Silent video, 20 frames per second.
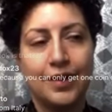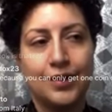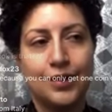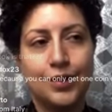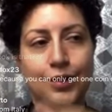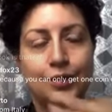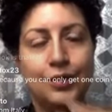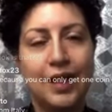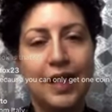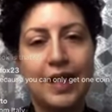
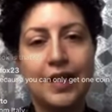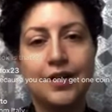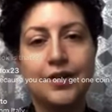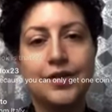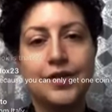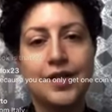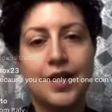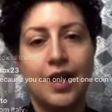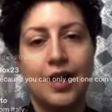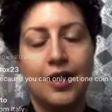two
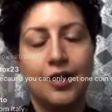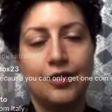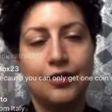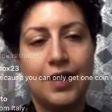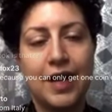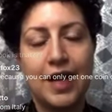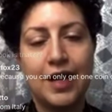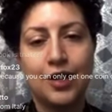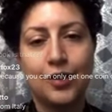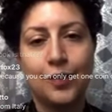layers of
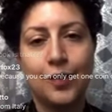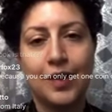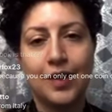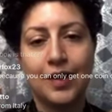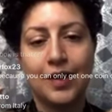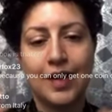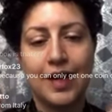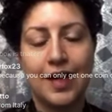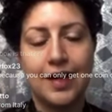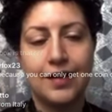hair
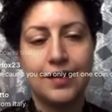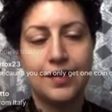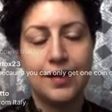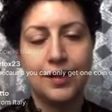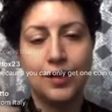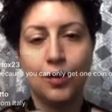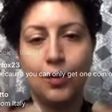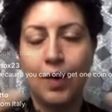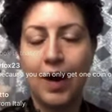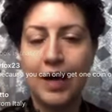work and
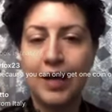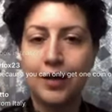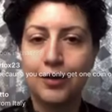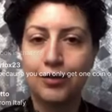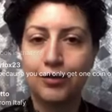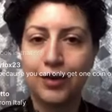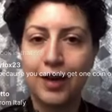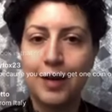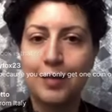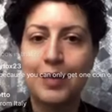then the
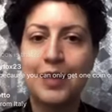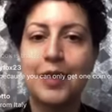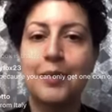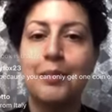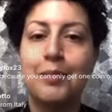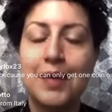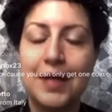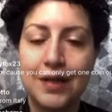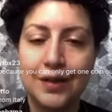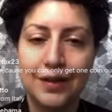wireframe in the
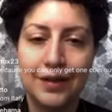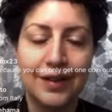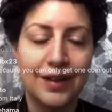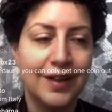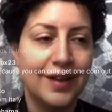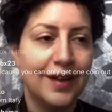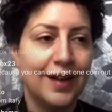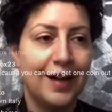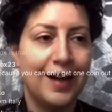middle